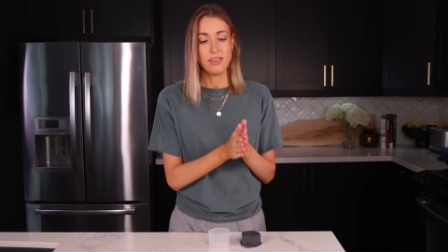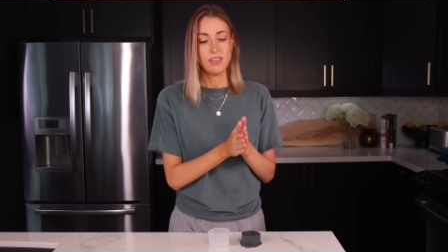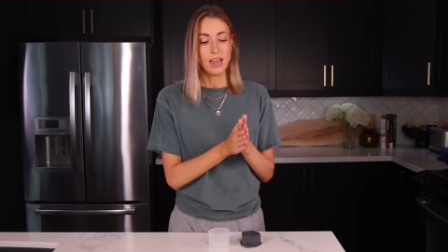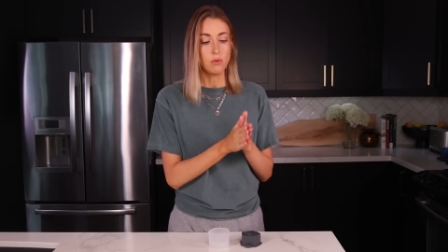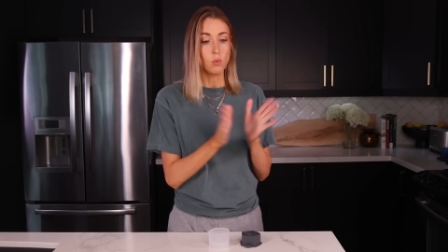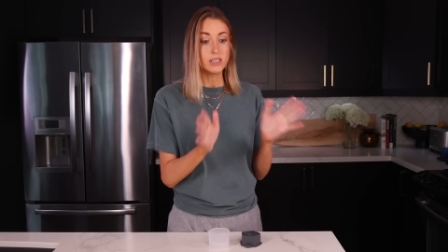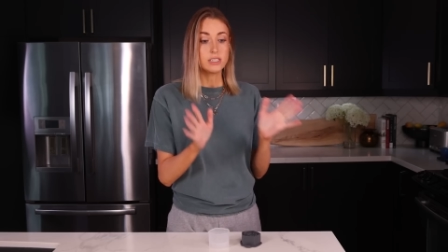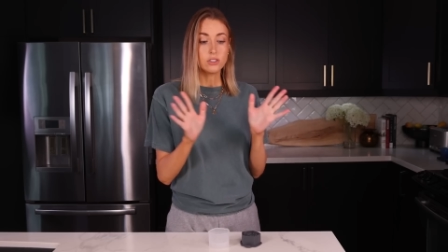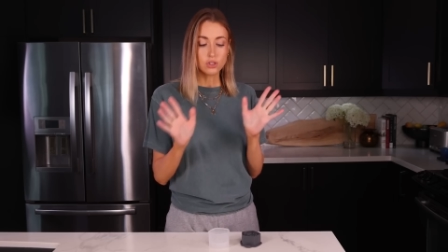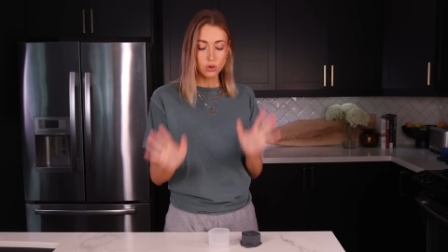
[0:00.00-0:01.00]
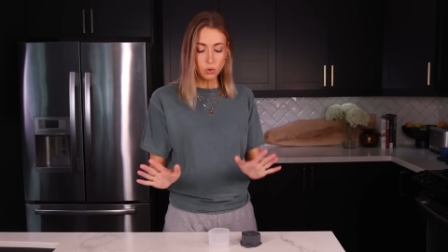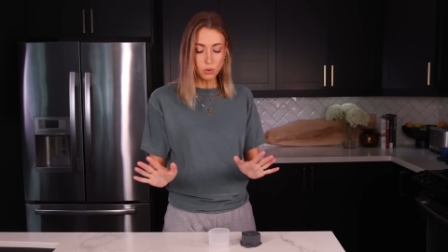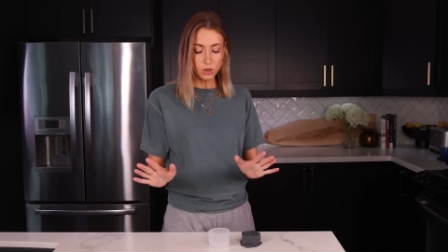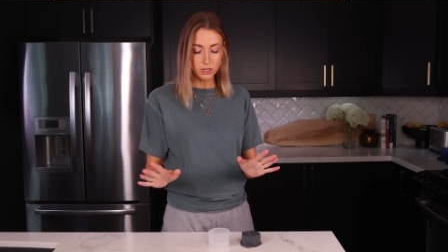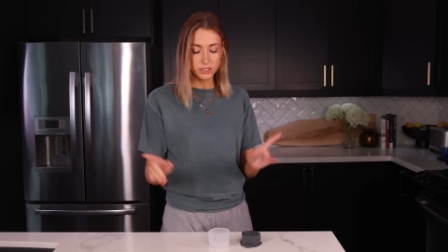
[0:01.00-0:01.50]
And then once it's
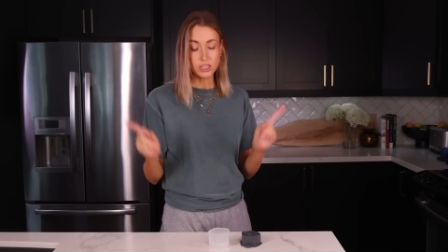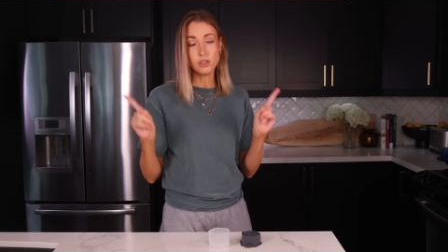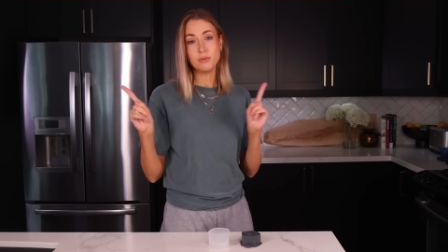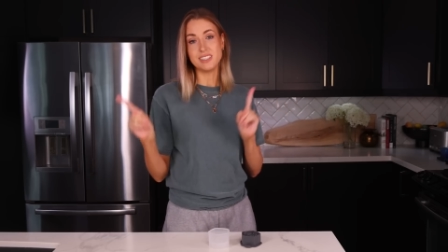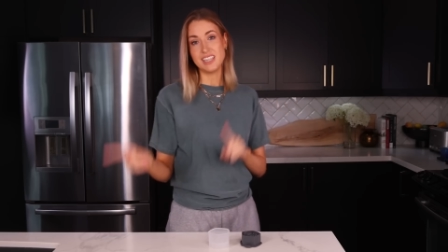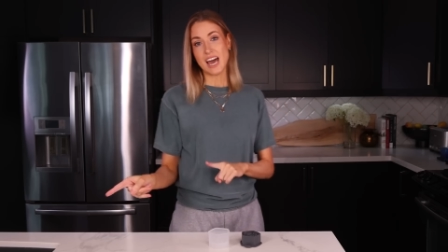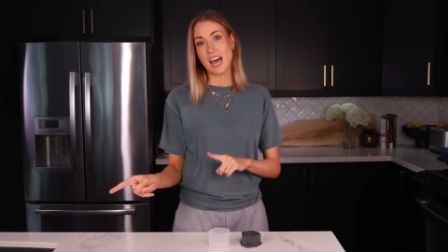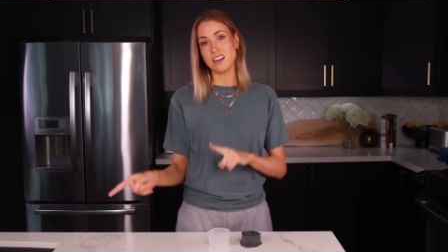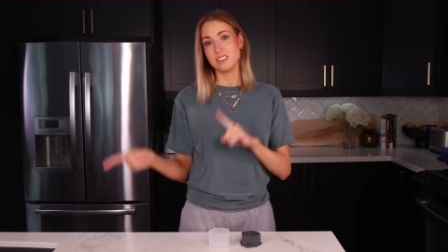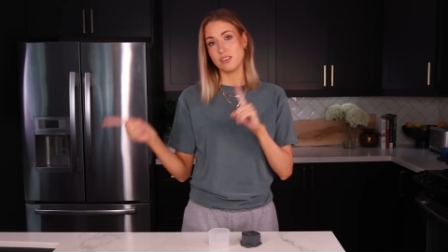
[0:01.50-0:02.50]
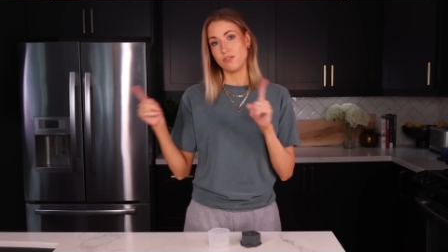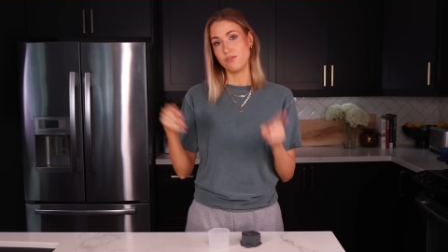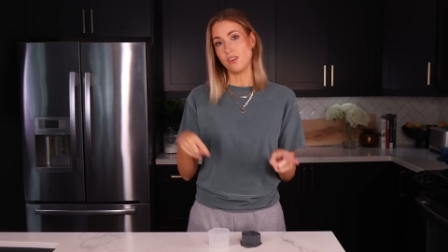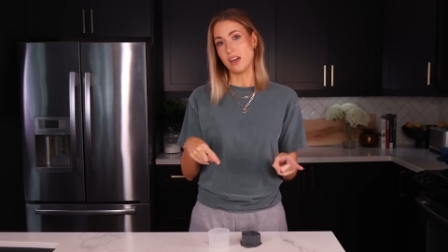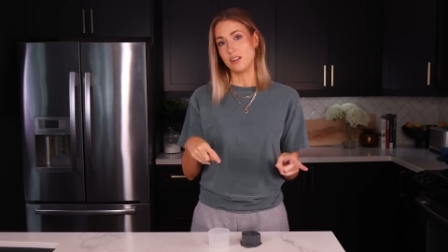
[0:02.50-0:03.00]
cooled, use that to
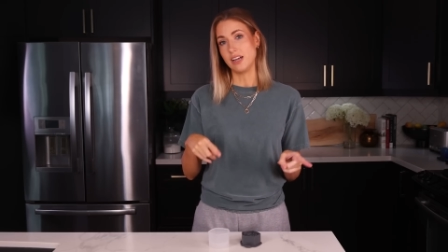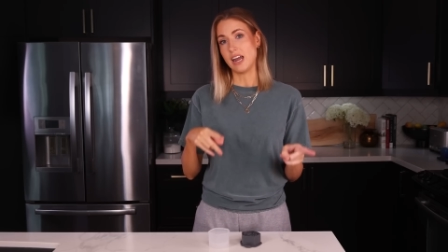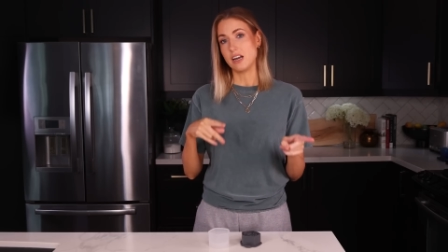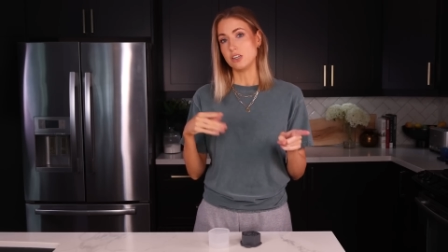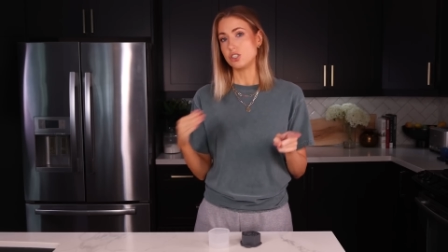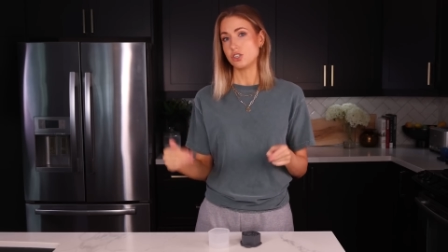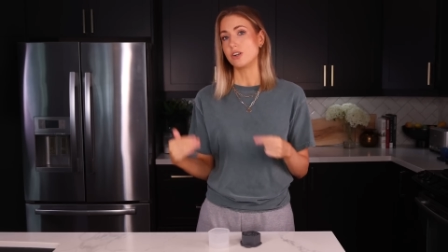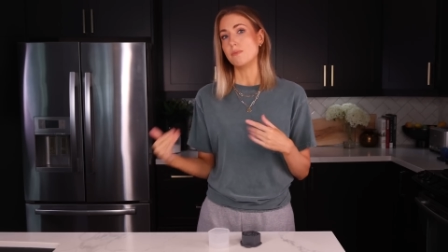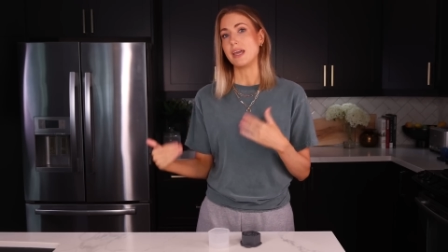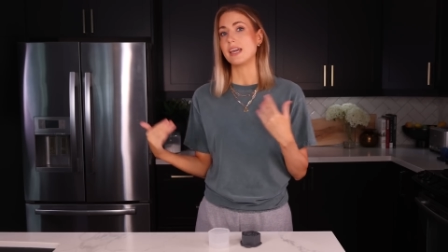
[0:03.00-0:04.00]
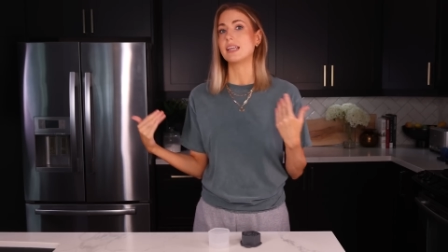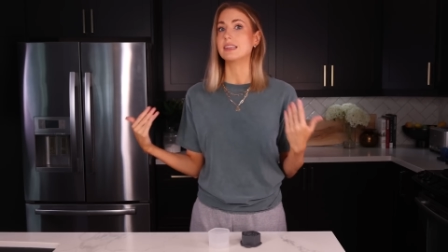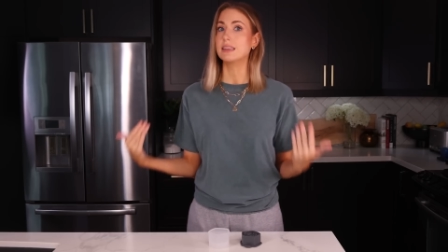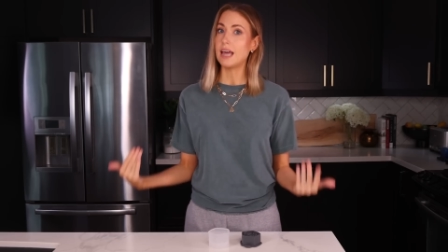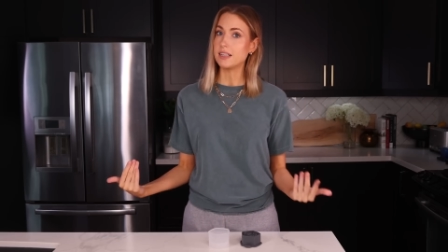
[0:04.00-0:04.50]
fill, and it should make it
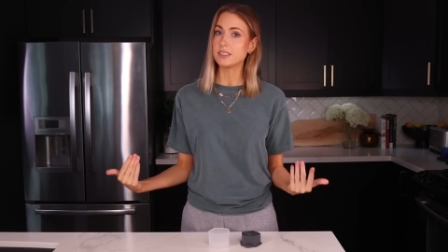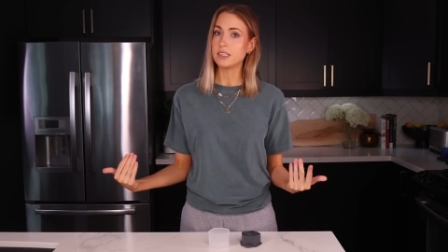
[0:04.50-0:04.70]
less